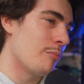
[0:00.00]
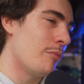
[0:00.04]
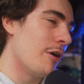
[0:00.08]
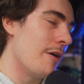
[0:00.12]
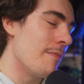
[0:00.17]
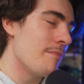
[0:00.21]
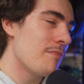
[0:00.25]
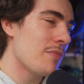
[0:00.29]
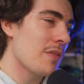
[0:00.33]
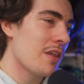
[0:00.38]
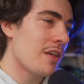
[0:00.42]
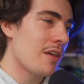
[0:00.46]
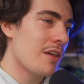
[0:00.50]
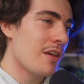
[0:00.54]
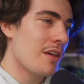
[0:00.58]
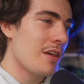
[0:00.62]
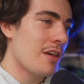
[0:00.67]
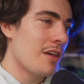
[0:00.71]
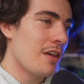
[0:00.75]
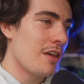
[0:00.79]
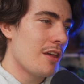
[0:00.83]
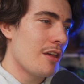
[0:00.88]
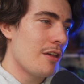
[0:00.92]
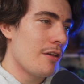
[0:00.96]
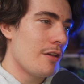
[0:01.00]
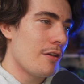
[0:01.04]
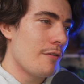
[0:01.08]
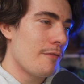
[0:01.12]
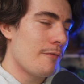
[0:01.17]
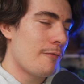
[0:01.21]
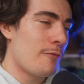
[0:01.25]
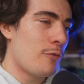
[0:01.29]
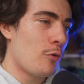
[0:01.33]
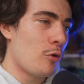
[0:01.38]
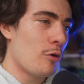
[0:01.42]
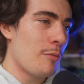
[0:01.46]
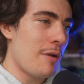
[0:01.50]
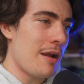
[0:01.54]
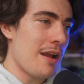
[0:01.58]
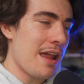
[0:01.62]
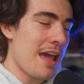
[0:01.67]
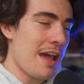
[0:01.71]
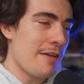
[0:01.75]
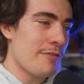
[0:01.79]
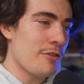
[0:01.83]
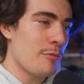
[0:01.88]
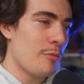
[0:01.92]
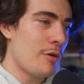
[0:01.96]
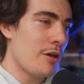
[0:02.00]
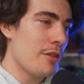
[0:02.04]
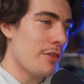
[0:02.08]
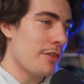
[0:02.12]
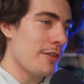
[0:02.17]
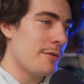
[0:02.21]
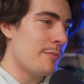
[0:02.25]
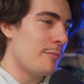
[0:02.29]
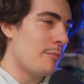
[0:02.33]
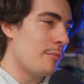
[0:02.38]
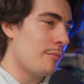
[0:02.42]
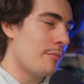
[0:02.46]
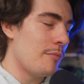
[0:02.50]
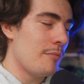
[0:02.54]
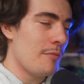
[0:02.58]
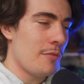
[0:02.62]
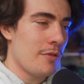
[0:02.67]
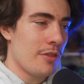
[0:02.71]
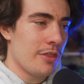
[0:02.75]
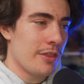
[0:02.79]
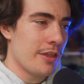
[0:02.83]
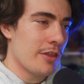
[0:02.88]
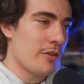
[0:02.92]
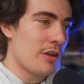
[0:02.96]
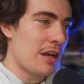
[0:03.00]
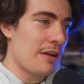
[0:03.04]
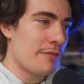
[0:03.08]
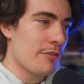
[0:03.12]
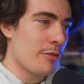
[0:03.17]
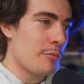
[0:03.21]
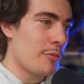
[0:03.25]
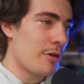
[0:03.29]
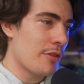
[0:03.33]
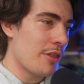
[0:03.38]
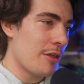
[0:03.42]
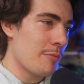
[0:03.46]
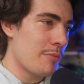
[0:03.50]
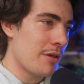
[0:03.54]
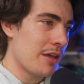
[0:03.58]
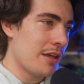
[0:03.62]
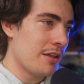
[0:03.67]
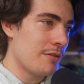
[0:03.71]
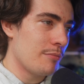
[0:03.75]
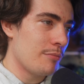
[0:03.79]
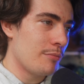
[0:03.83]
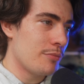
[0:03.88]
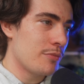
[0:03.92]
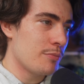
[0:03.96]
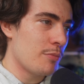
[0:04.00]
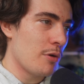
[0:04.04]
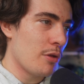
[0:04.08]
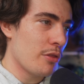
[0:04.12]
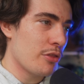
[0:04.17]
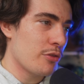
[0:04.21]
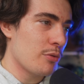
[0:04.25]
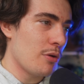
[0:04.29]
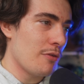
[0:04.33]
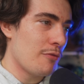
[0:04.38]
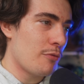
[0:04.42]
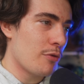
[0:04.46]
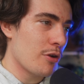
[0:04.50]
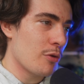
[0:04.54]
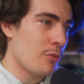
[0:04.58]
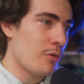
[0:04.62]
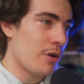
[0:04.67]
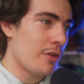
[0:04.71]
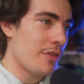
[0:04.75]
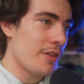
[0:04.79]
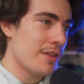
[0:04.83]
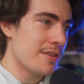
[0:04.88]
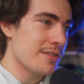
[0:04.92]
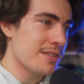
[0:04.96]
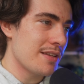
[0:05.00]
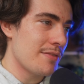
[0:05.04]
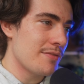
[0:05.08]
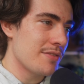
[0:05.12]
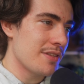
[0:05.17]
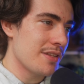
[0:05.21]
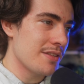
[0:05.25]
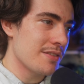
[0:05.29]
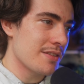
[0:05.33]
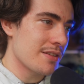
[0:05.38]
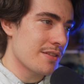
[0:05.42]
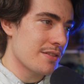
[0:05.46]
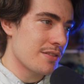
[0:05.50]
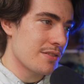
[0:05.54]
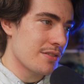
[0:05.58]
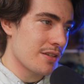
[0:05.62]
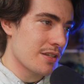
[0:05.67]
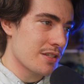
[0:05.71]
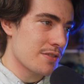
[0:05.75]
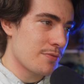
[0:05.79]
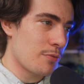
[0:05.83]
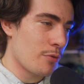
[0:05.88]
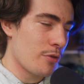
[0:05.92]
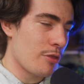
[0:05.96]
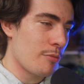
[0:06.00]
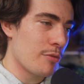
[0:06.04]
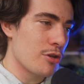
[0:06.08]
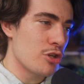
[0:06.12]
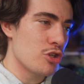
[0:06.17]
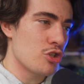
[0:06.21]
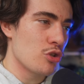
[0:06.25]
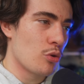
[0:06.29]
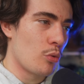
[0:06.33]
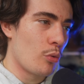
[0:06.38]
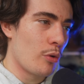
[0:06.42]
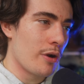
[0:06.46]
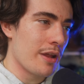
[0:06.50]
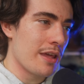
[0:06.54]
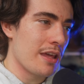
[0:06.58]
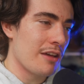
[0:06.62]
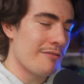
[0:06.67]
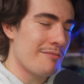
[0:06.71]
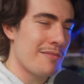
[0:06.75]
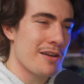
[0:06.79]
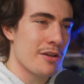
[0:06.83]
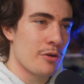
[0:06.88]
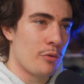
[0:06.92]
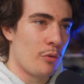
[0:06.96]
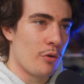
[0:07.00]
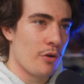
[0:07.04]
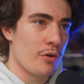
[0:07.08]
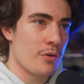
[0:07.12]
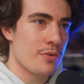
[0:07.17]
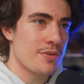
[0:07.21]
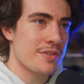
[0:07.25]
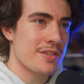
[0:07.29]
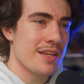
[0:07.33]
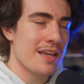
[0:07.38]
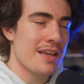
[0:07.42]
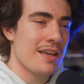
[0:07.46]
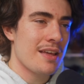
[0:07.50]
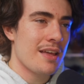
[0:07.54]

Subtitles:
But for about half the month and the other half of the month, I paid both $12.41 then $17.66 for the majority of my orders.